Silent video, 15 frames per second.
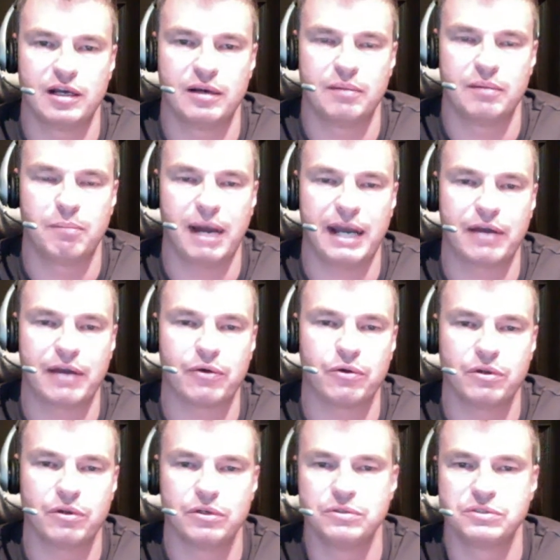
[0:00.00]
Michael,
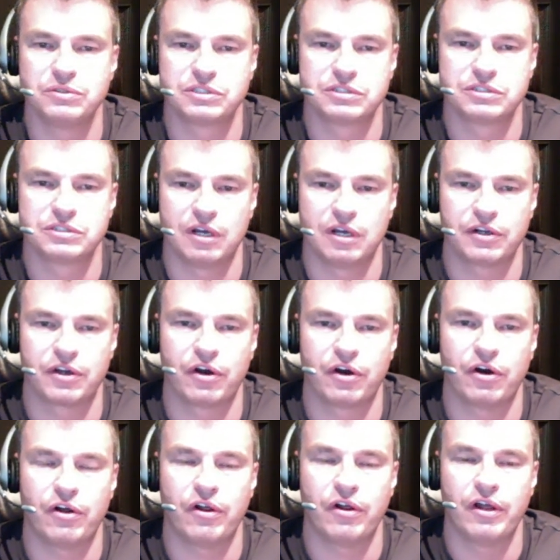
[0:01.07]
who's on the
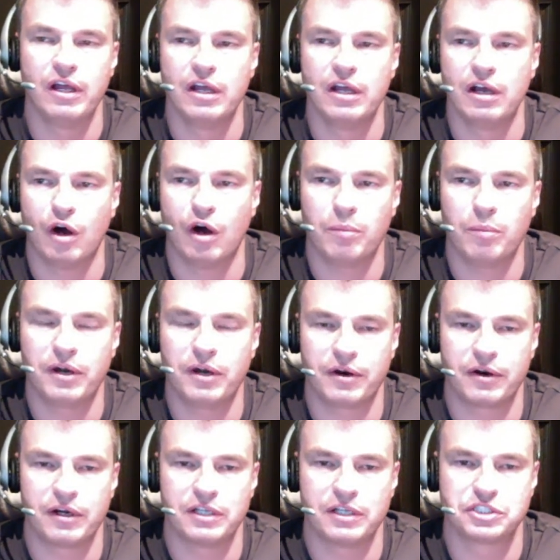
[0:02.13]
call, all but
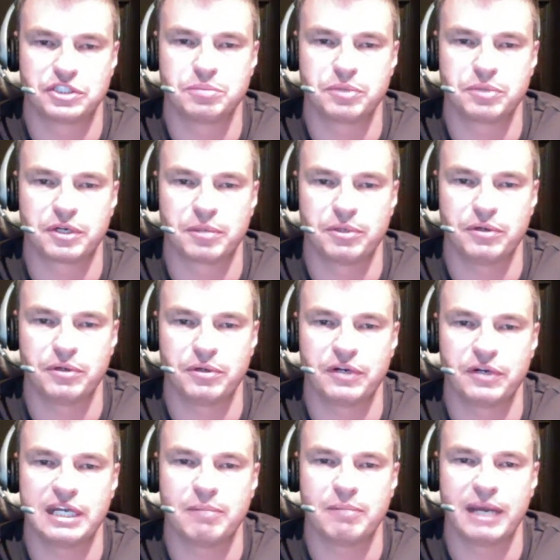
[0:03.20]
our supercomputer
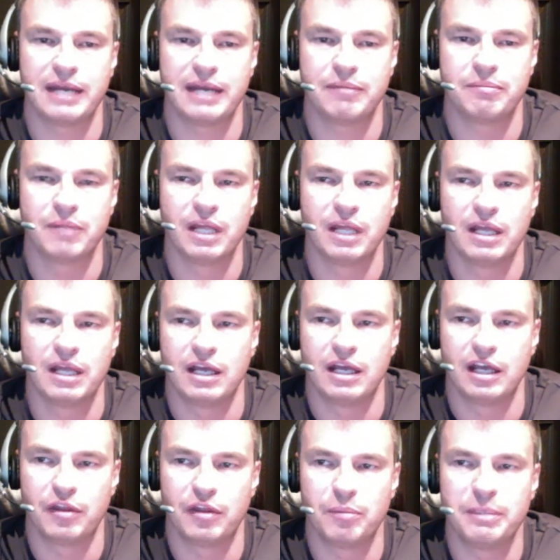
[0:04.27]
geek man,
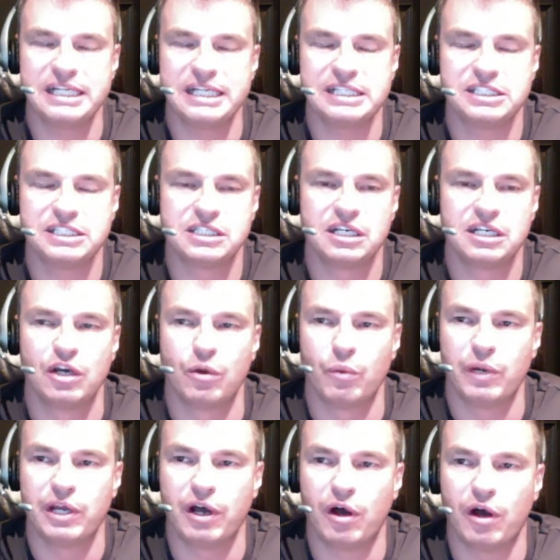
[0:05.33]
the Beast,
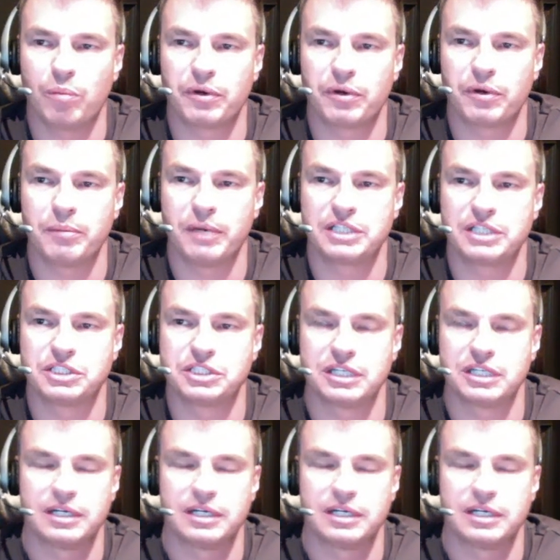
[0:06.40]
we all pretty much,